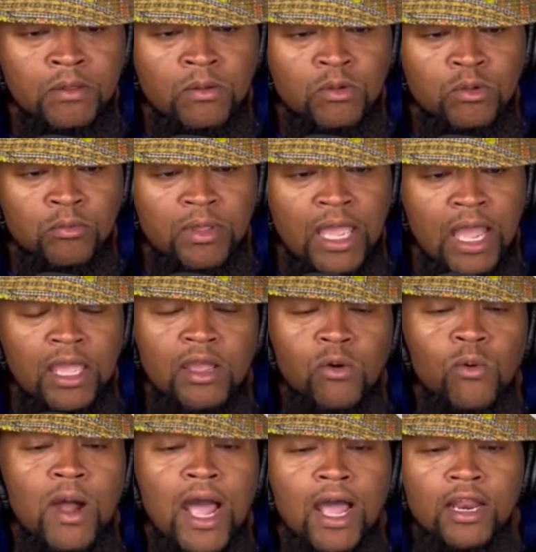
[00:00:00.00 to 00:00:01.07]
be out here
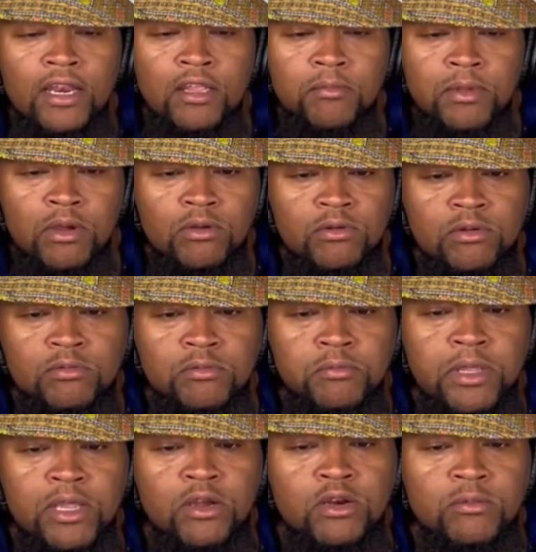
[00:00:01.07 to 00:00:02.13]
wilding, be on them,
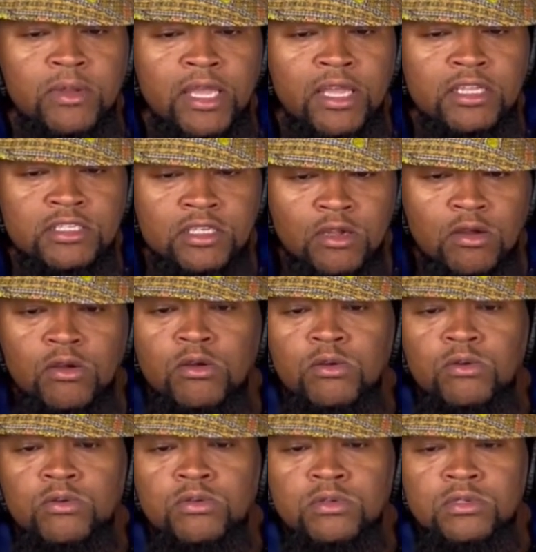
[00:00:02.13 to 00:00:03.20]
be on them X
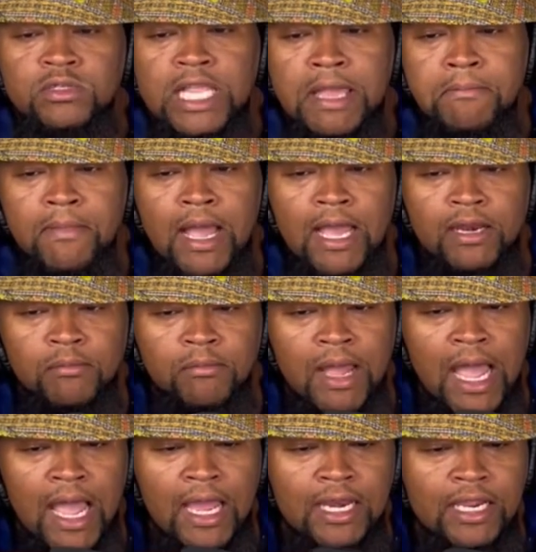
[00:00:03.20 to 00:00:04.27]
Os. That's right. The
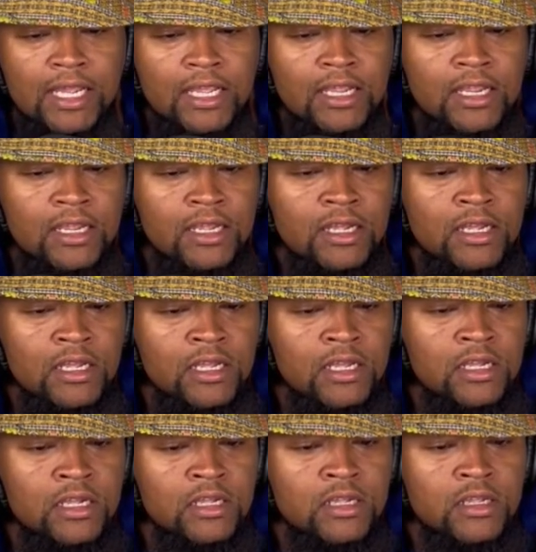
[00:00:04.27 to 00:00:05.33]
Molly,
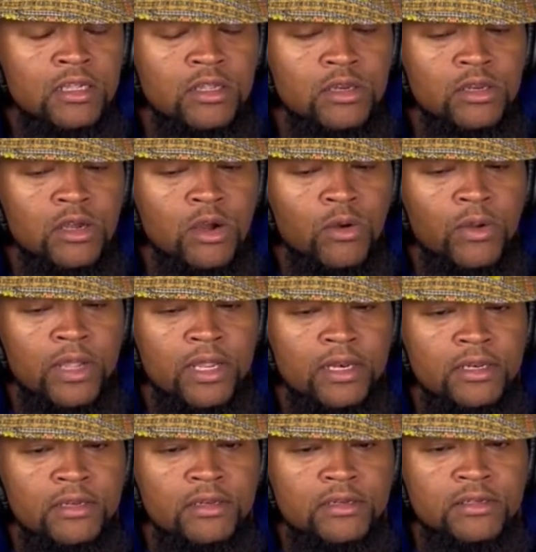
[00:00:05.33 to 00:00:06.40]
you know,
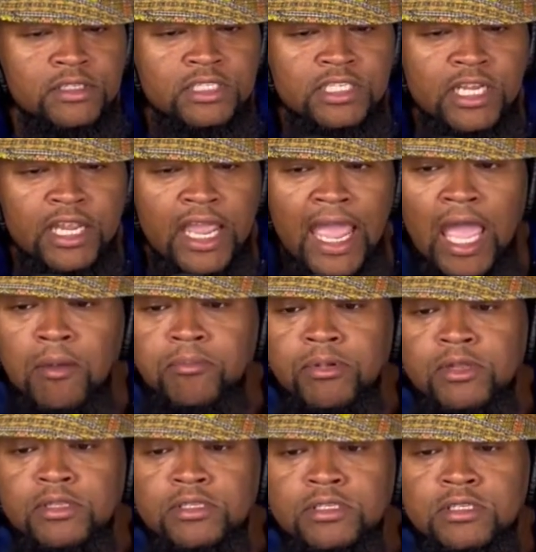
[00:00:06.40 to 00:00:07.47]
and shit
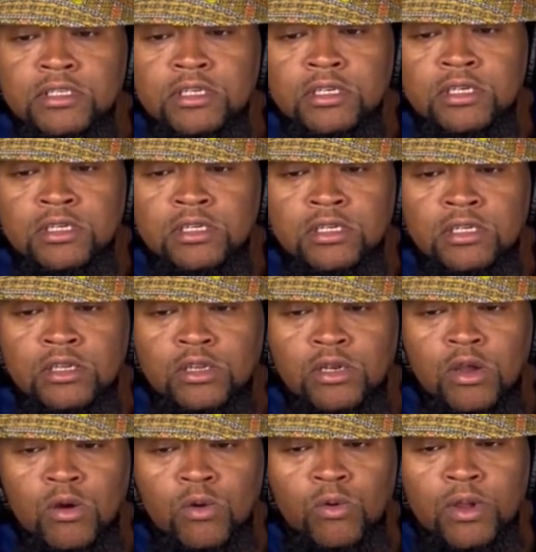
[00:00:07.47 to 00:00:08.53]
happens, you
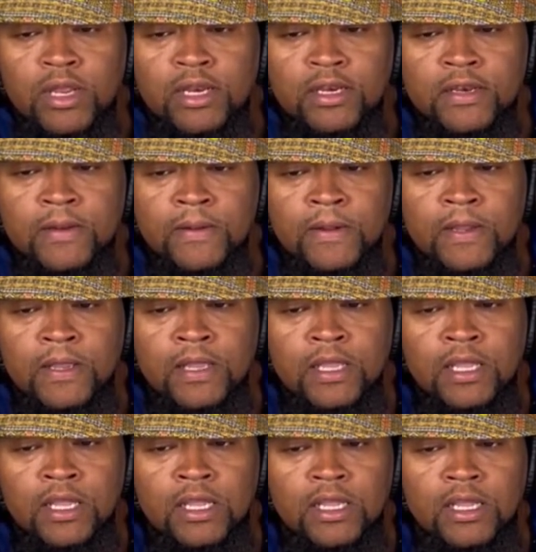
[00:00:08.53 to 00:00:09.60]
know, and
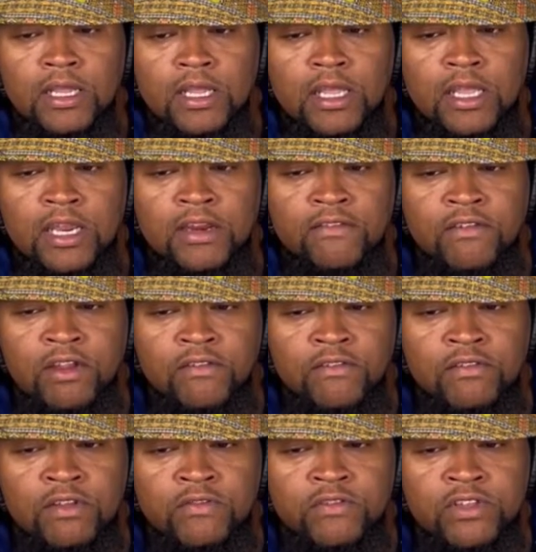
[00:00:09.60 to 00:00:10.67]
and if,
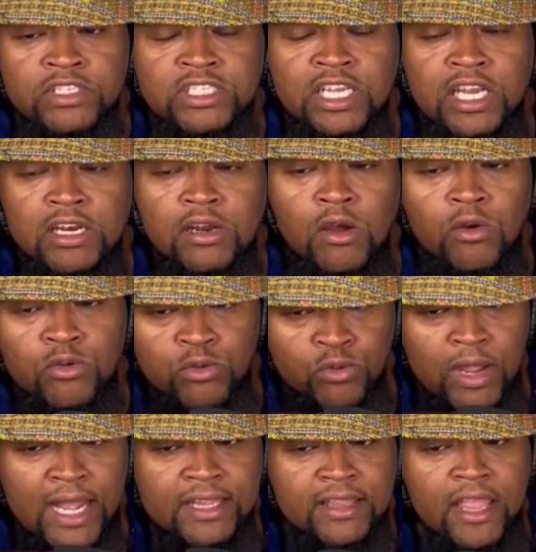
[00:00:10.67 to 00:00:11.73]
if the chick know you
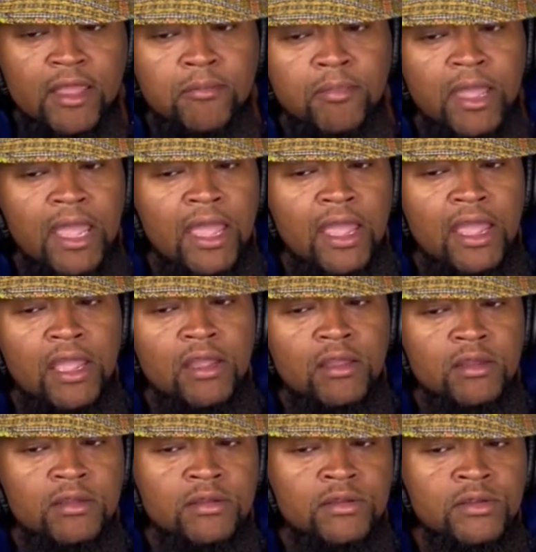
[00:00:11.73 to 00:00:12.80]
got that bag, uh
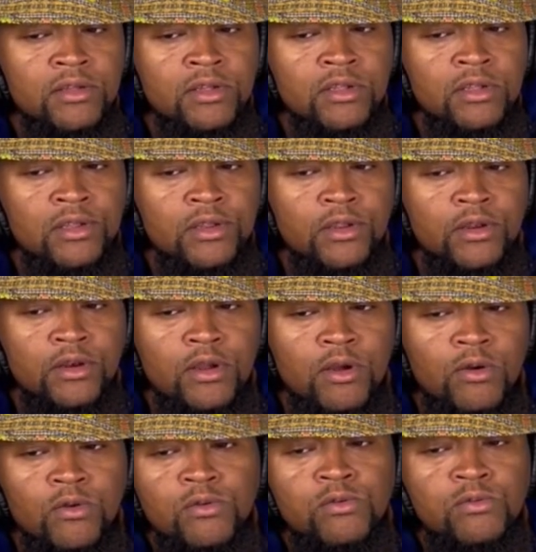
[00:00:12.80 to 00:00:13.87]
oh, you
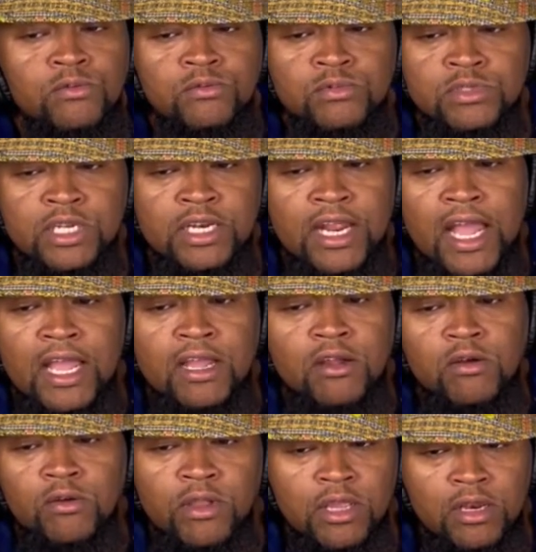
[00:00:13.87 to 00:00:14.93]
know, she not
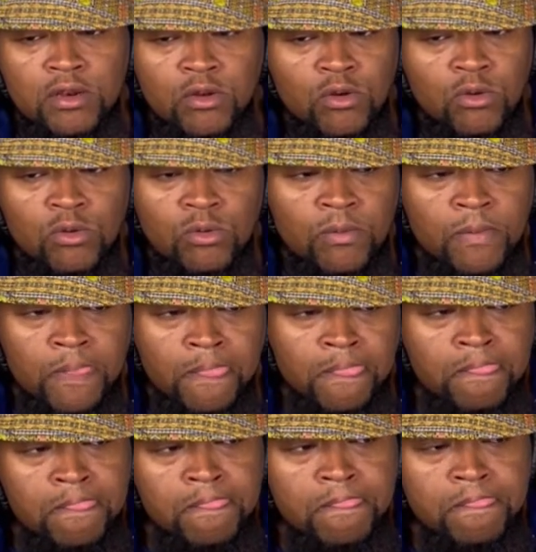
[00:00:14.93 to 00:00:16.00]
gonna get no
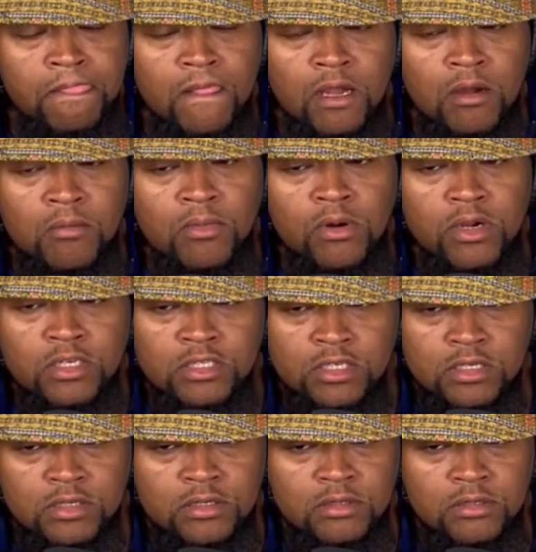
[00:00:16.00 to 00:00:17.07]

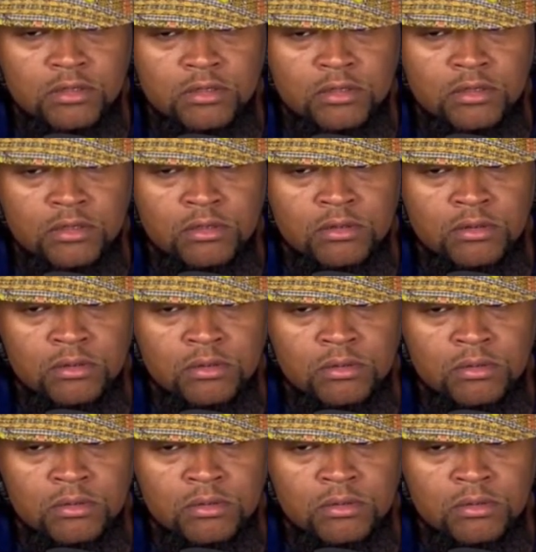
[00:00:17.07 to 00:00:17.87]
abortion. Ooh.